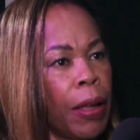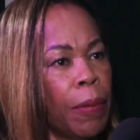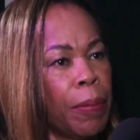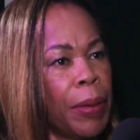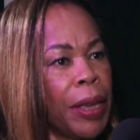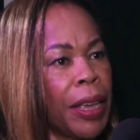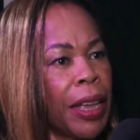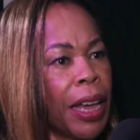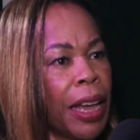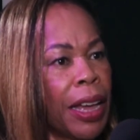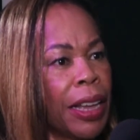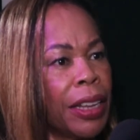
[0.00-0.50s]

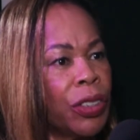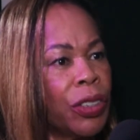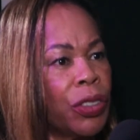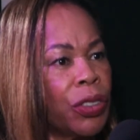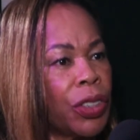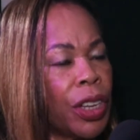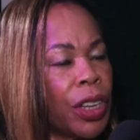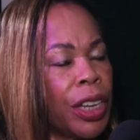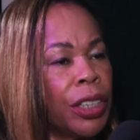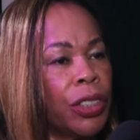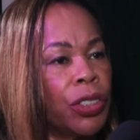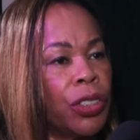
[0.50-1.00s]

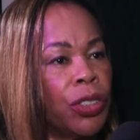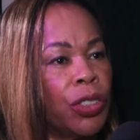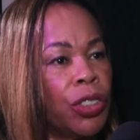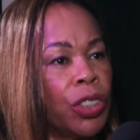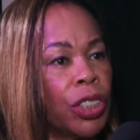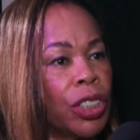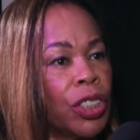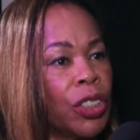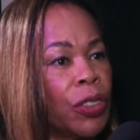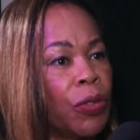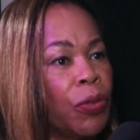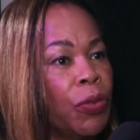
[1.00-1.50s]
because it's
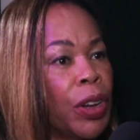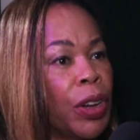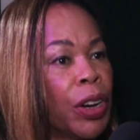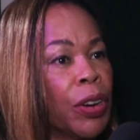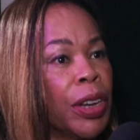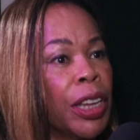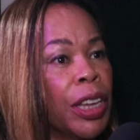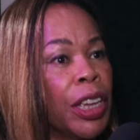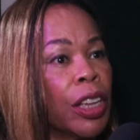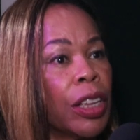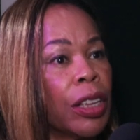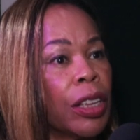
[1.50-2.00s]
just
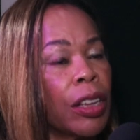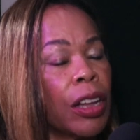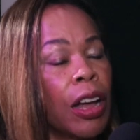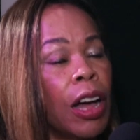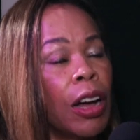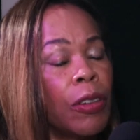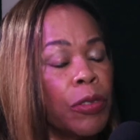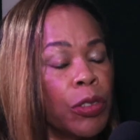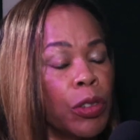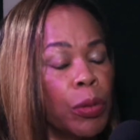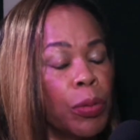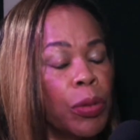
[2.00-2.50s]
very
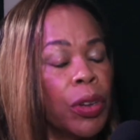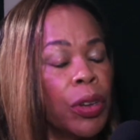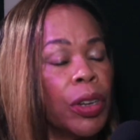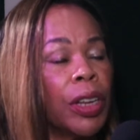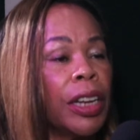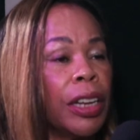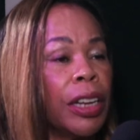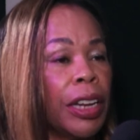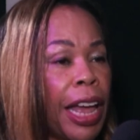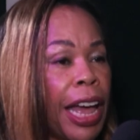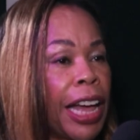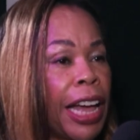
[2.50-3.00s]
comfortable
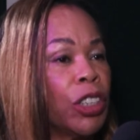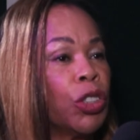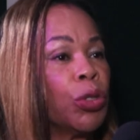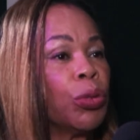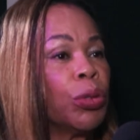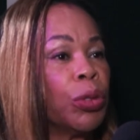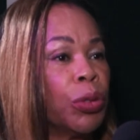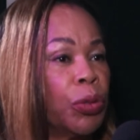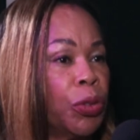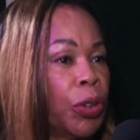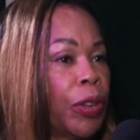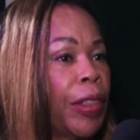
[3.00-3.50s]
and
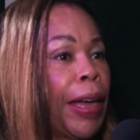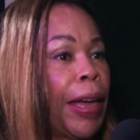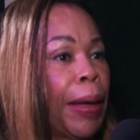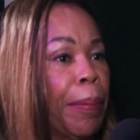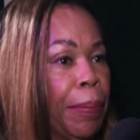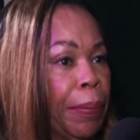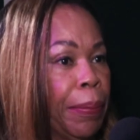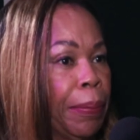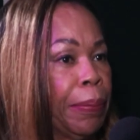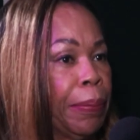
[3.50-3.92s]
natural for them.